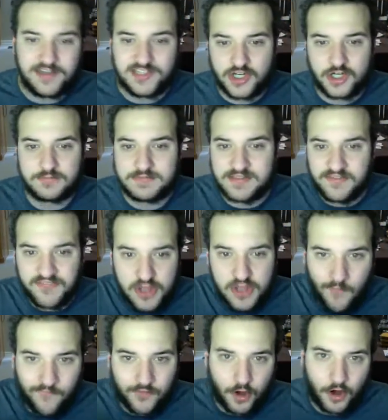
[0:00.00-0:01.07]
in terms of the
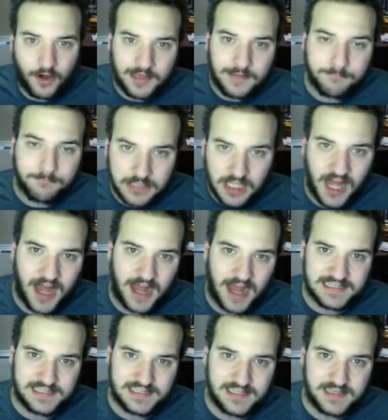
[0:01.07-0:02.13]
overarching
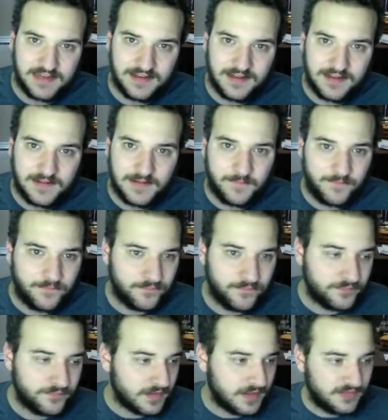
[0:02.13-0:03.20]
plot.
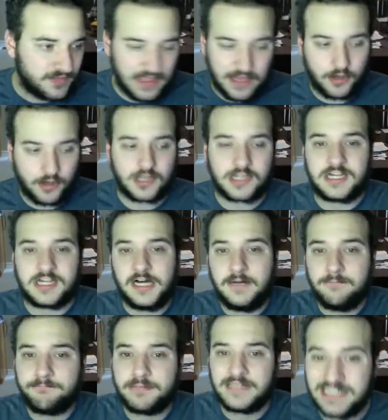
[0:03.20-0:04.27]
They are
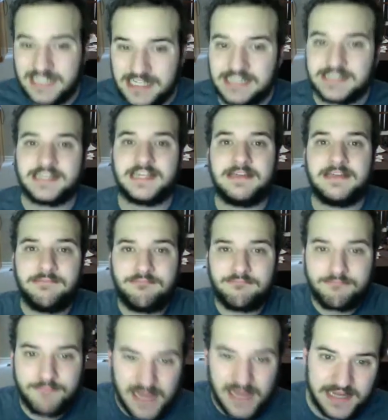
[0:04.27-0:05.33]
completely
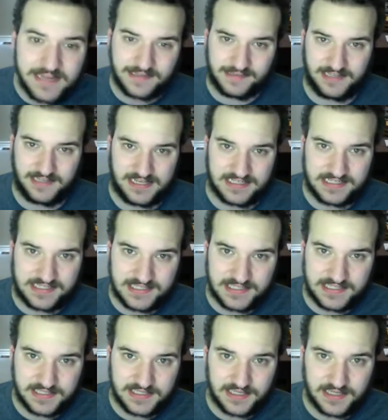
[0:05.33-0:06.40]
meaningless.